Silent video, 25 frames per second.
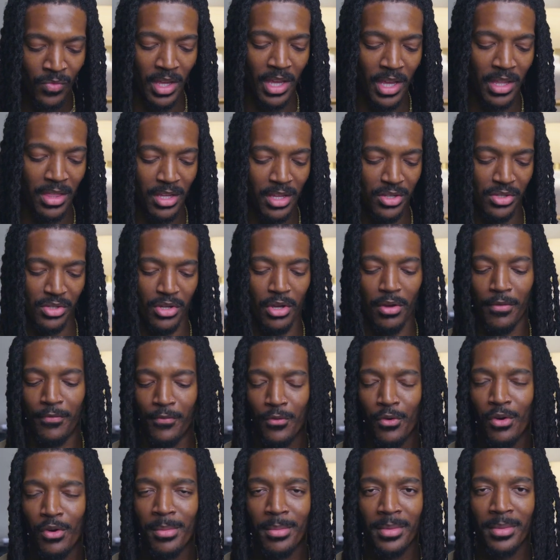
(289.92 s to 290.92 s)
And there's no
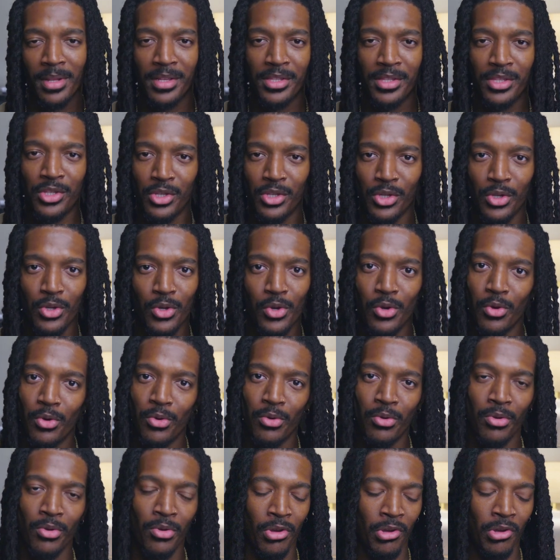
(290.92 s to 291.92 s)
formula
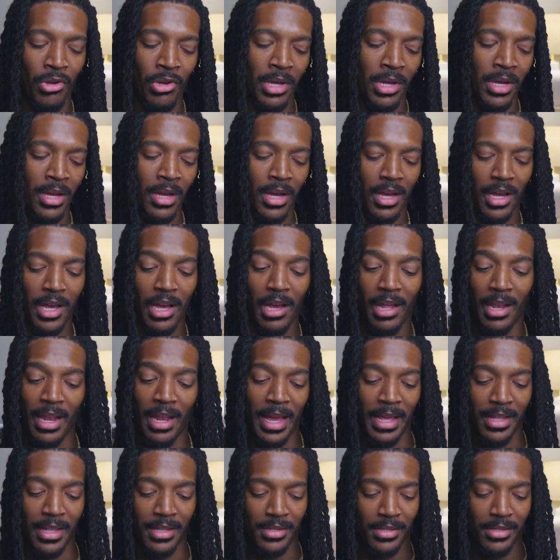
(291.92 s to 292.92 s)
to
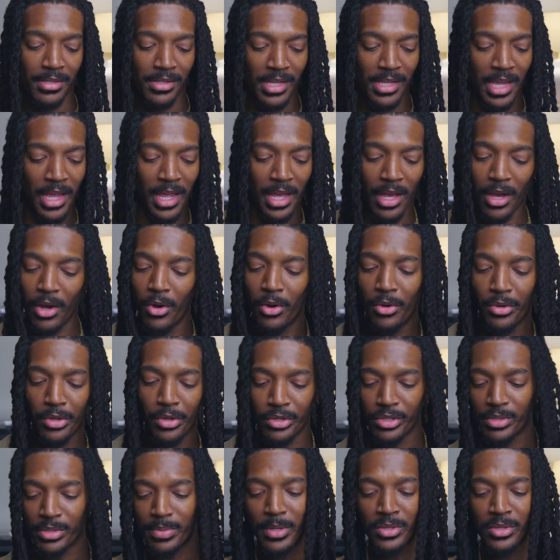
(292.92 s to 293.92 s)
like say, oh,
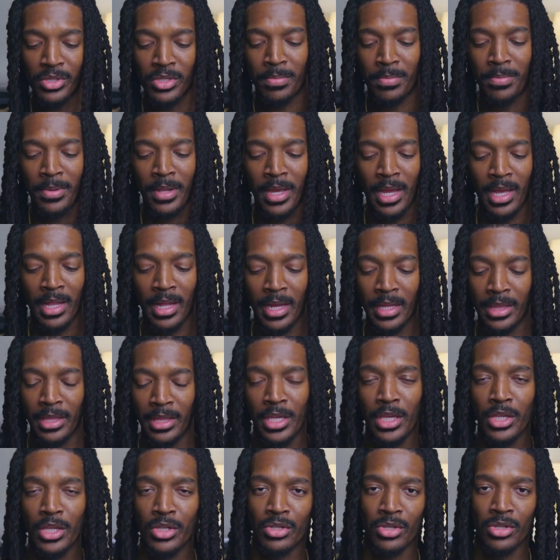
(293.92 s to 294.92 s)
you're supposed to play like
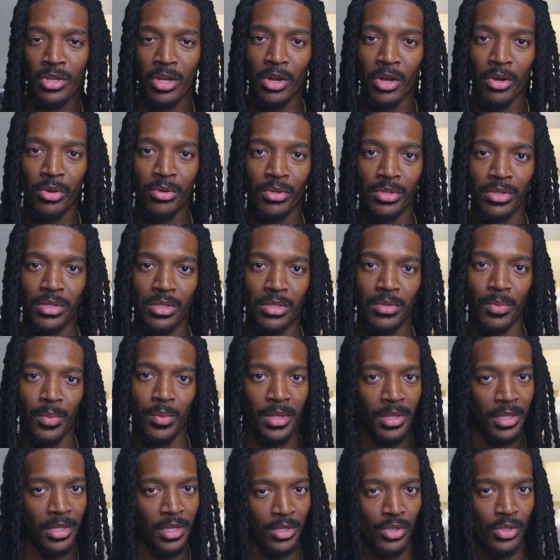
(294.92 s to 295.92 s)
these notes
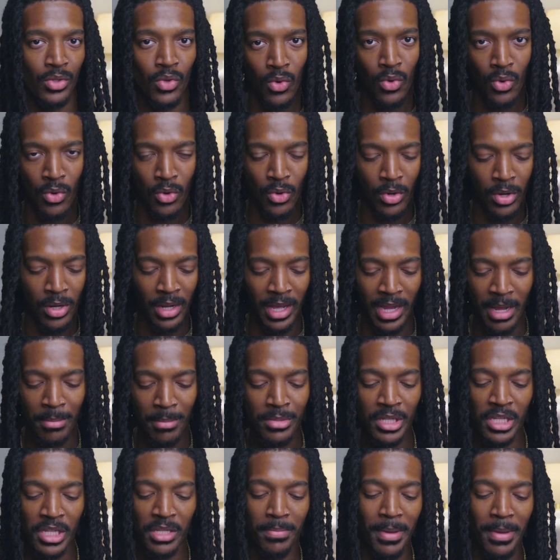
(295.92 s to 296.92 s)
with this chord. Like
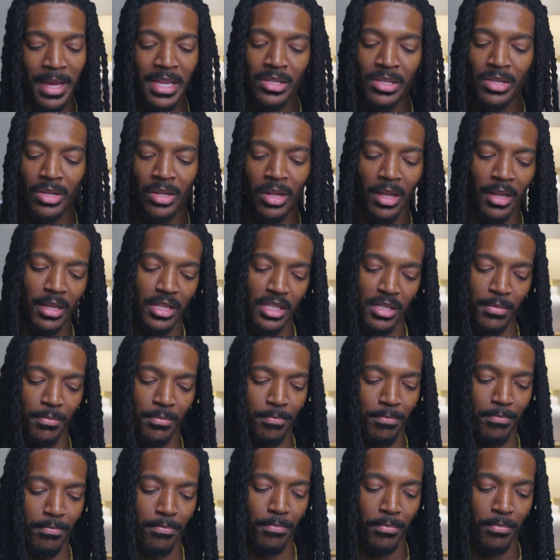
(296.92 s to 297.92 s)
I'm just basically just
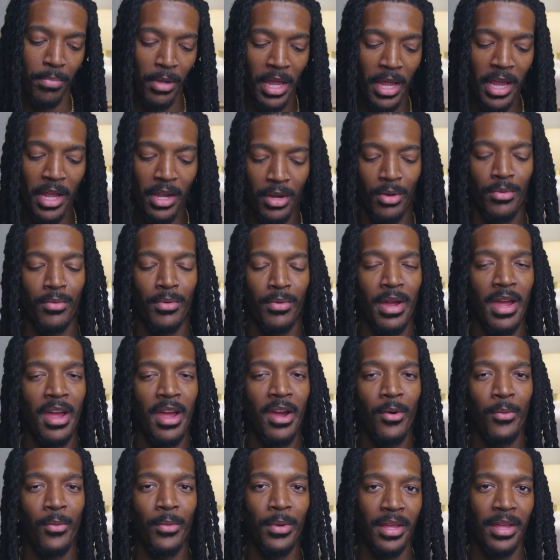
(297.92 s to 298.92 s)
playing
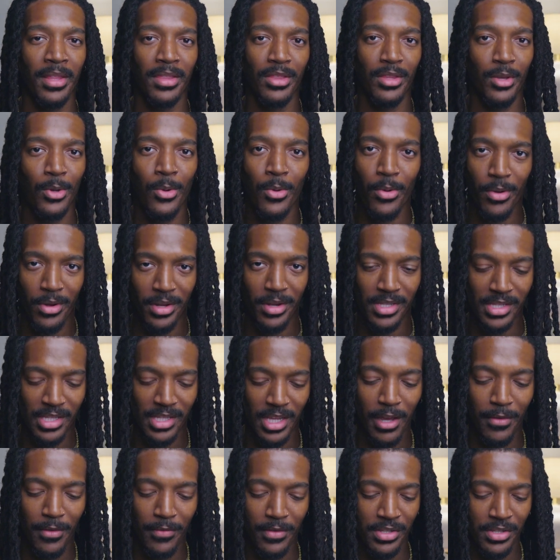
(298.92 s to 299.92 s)
around with the chord
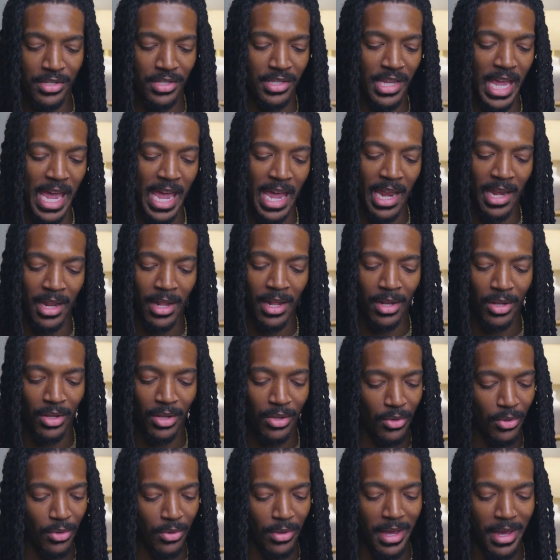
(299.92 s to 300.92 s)
itself and just adding in
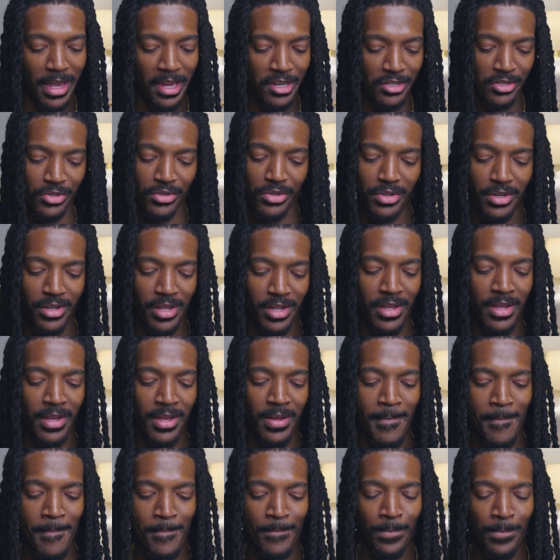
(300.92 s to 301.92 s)
little extra
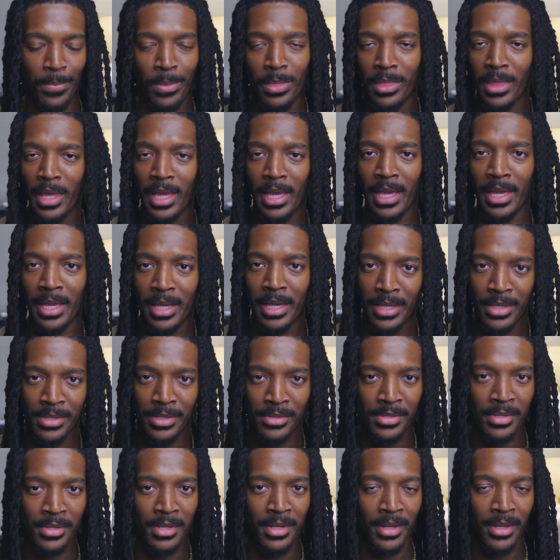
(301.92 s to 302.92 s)

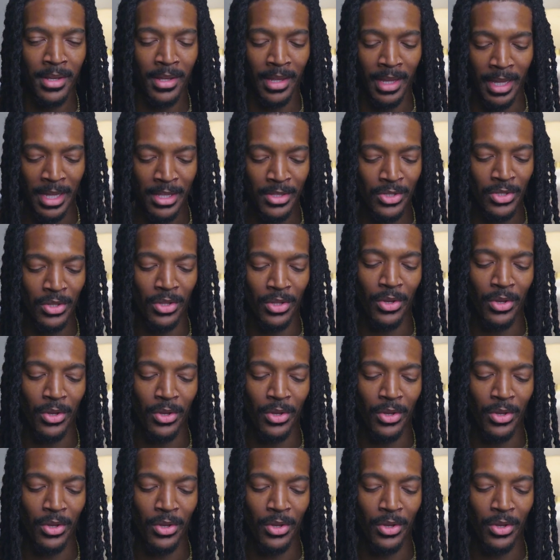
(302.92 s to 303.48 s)
things into